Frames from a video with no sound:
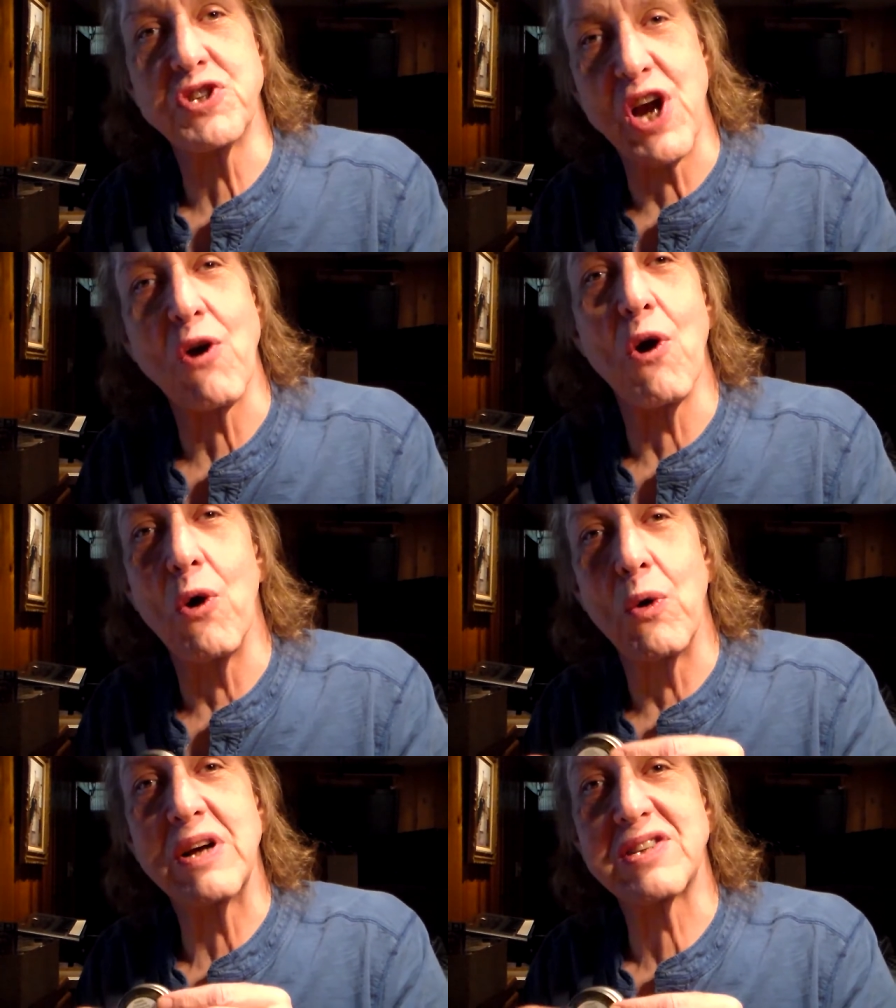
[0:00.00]

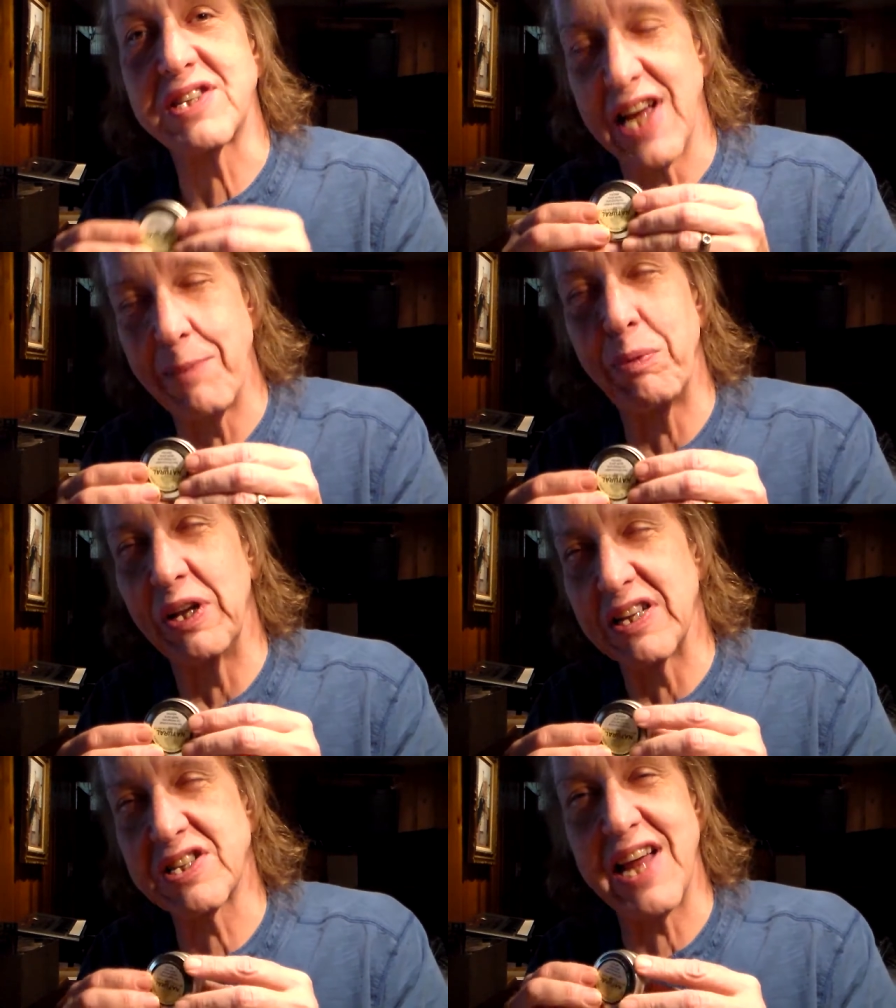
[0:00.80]
Sharrow
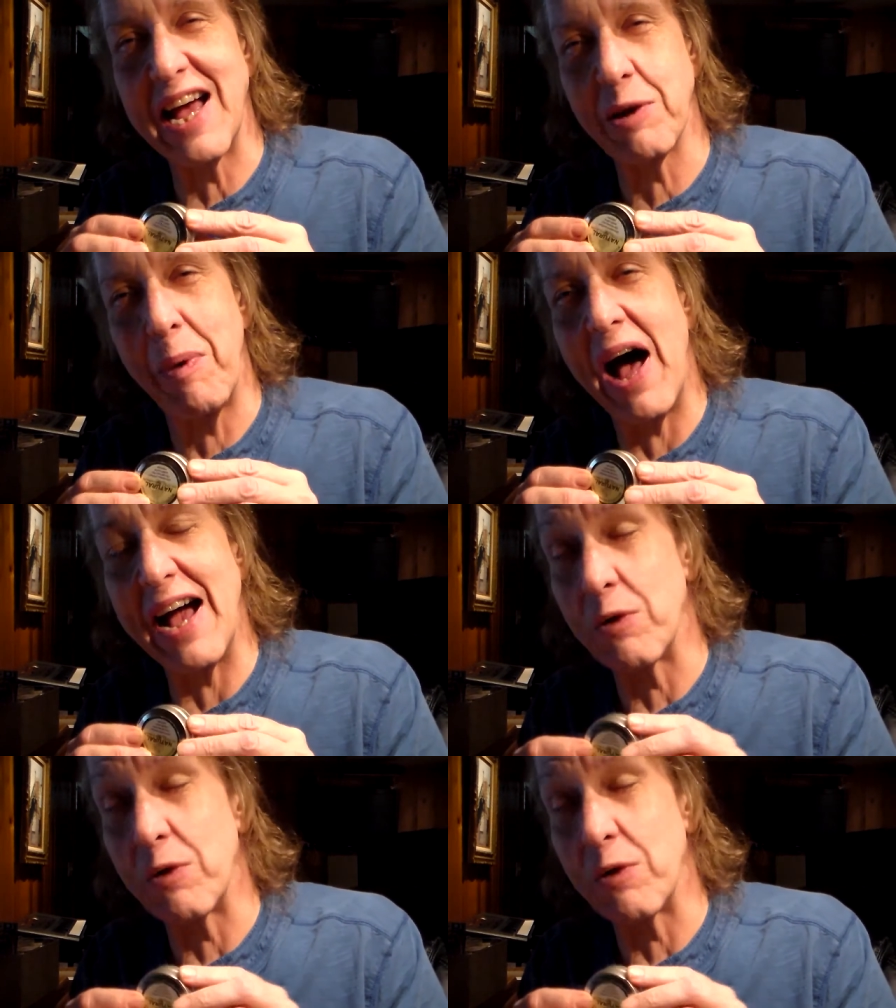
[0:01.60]
staple, a standby,